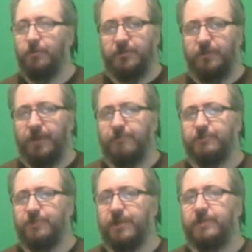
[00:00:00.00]
So I was
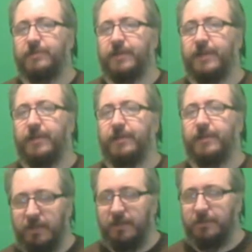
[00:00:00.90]
trying to decide,
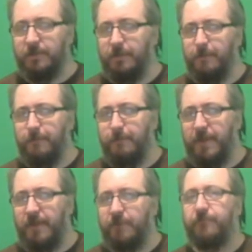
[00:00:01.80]
is the
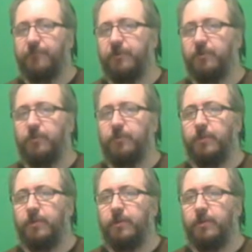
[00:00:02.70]
better film